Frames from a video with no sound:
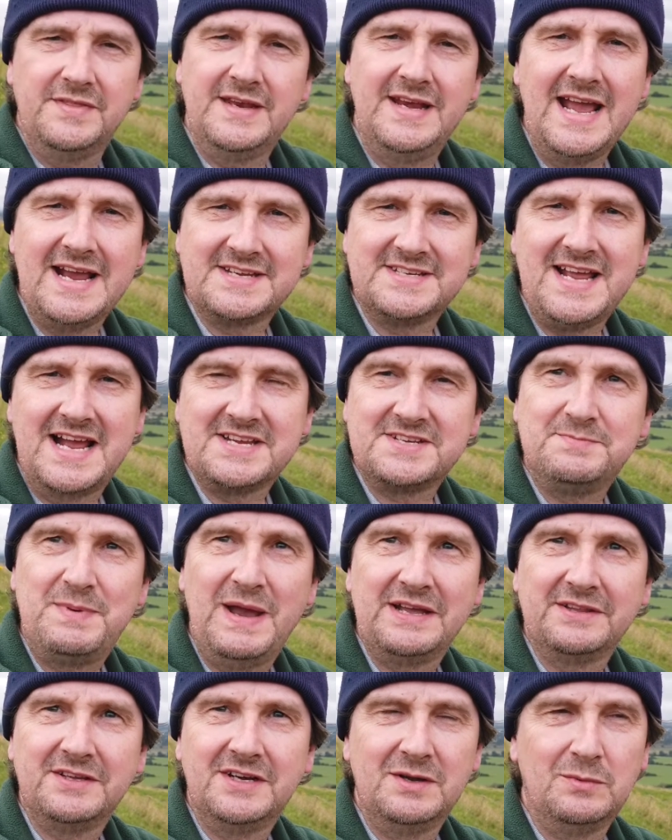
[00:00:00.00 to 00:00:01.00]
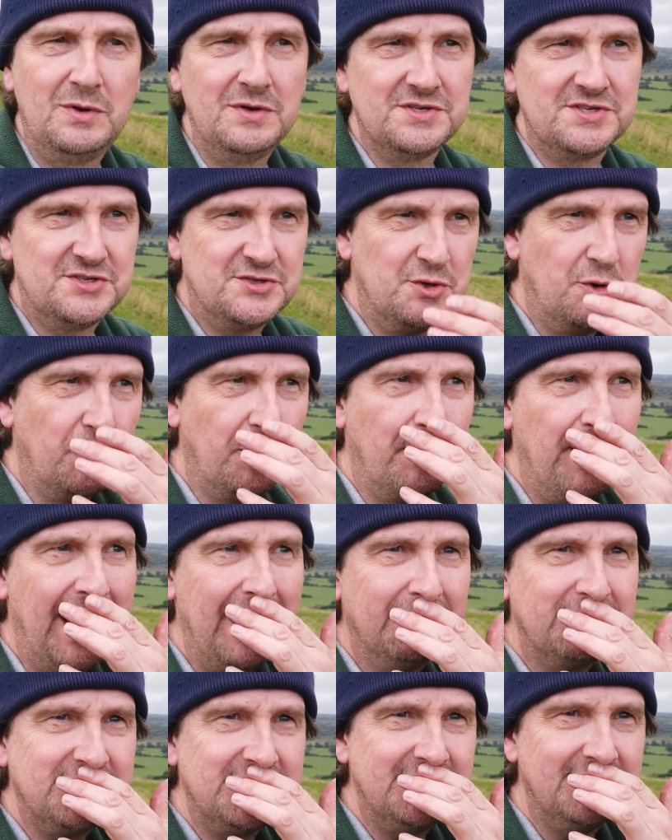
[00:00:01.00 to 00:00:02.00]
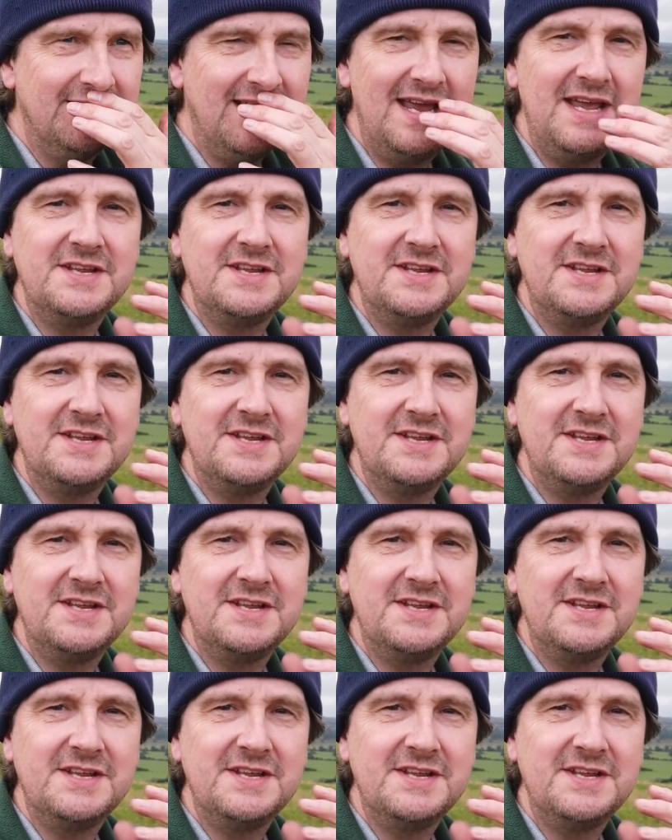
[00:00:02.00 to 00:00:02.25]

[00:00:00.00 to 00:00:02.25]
The next aspect that I want to talk about